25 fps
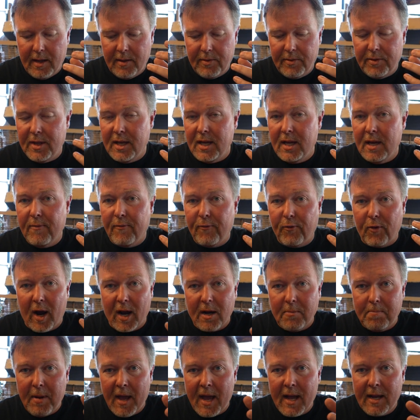the
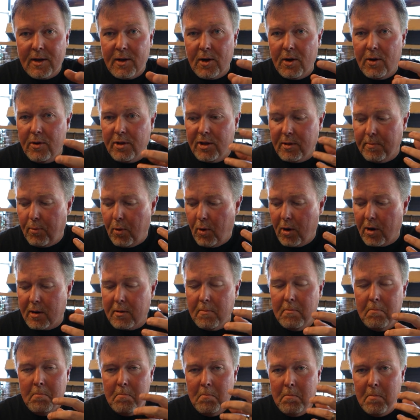fried panko, the pork,
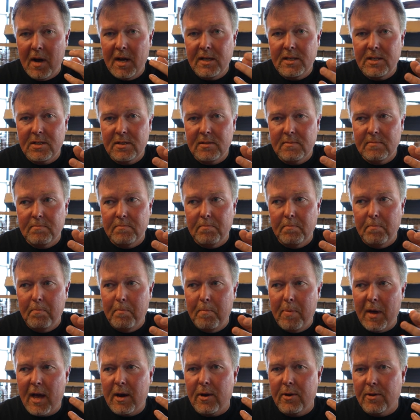much
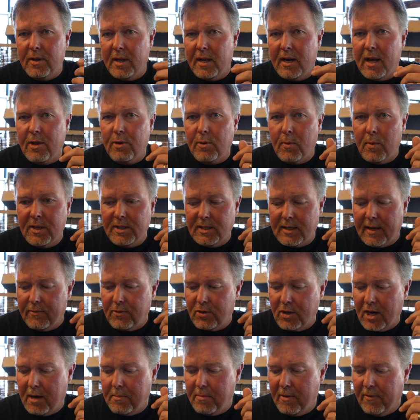better than other ones I've
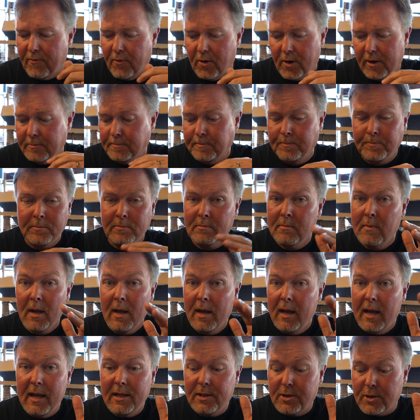tried before.
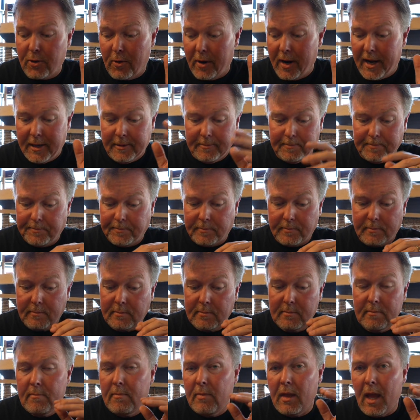It's great.
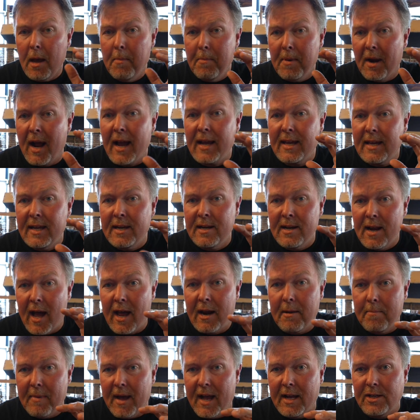I mean, I
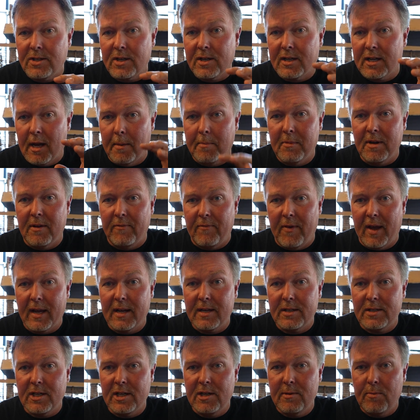cannot imagine coming to
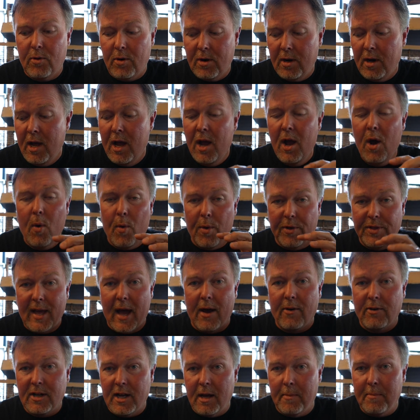Vegas anymore
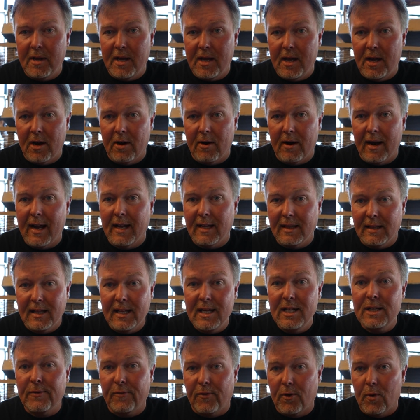without coming here at
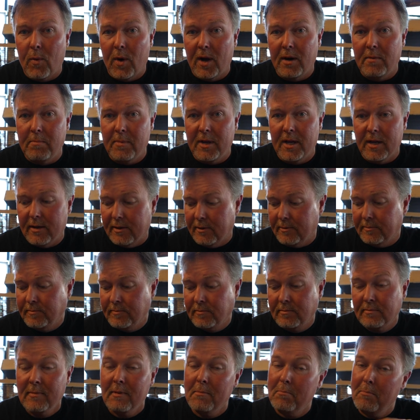least for one meal.
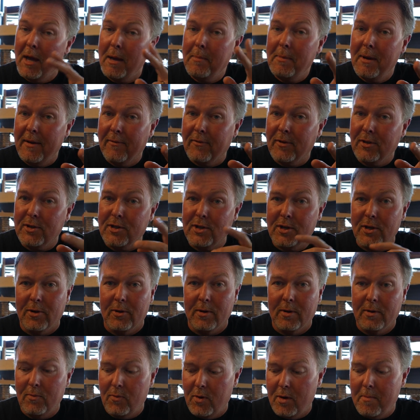Maybe even two.
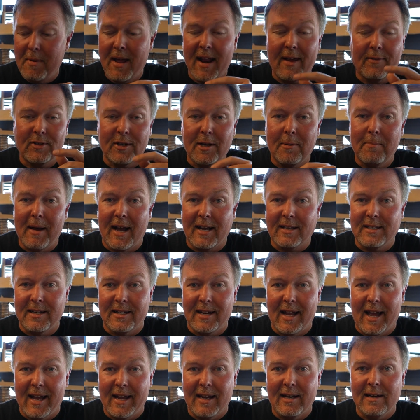We may have to come back
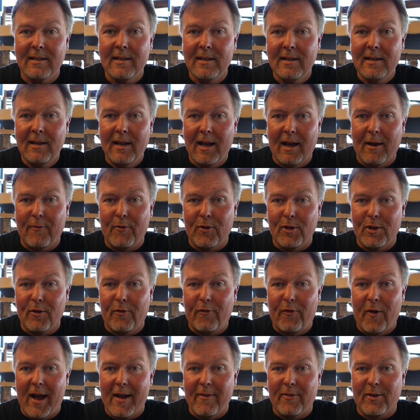tonight for the
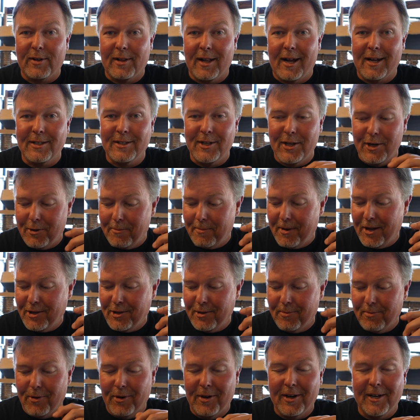5 o'clock dinner
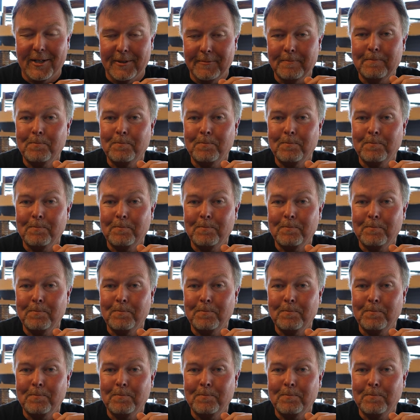menu, Marina.